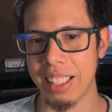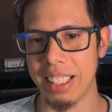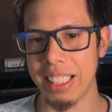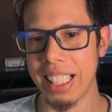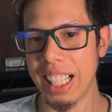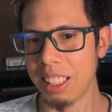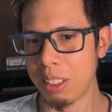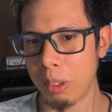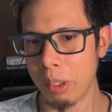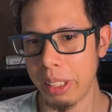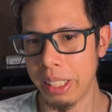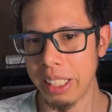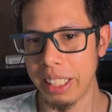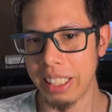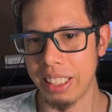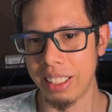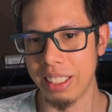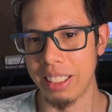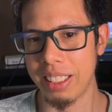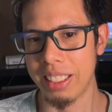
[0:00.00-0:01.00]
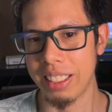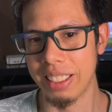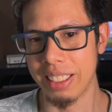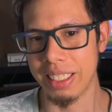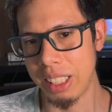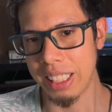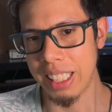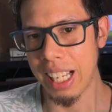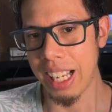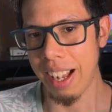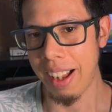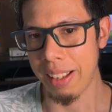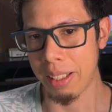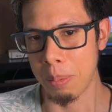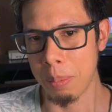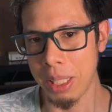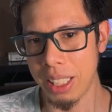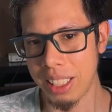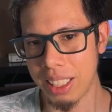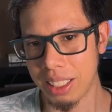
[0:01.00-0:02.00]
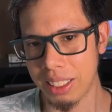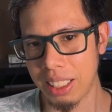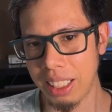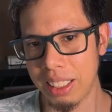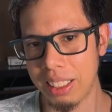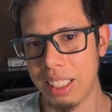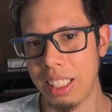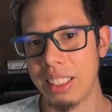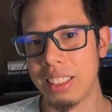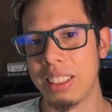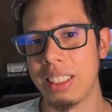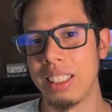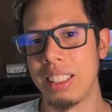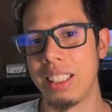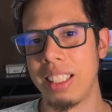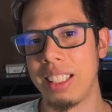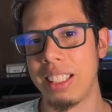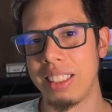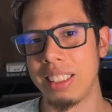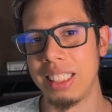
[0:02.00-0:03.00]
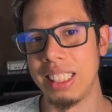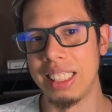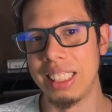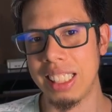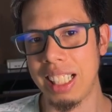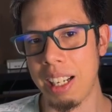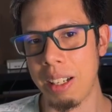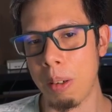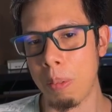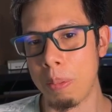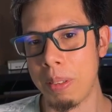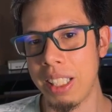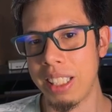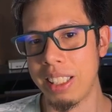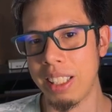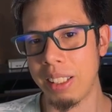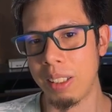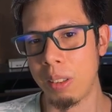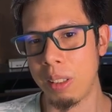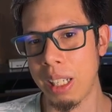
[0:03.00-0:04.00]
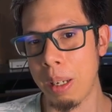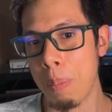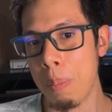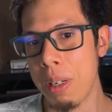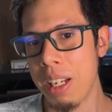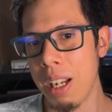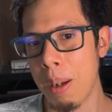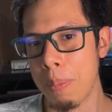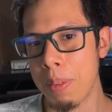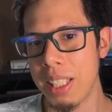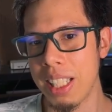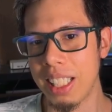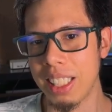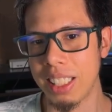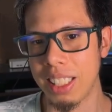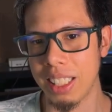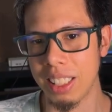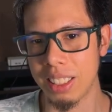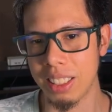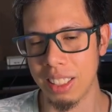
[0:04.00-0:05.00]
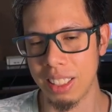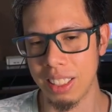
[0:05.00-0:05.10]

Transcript: And actually, the advantage that this kind of data can be updated